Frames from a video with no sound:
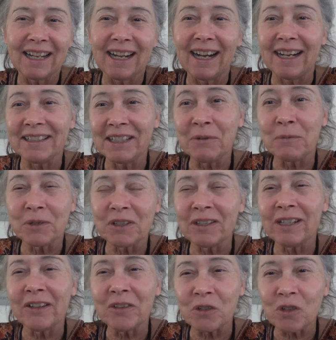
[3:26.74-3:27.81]
And there was
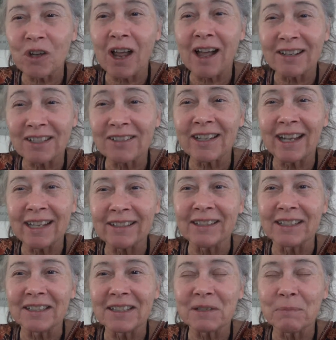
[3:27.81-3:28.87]
another shocked
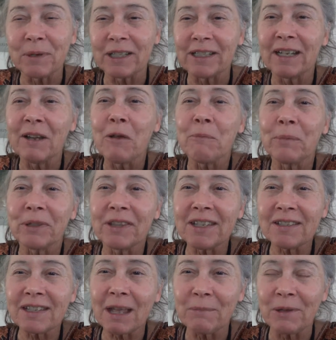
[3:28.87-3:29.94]
silence, but
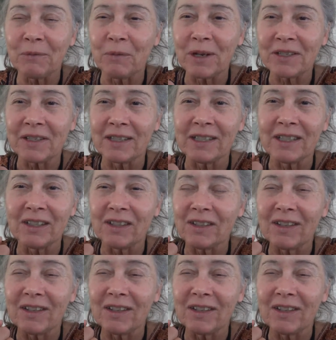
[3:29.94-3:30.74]
this time it wasn't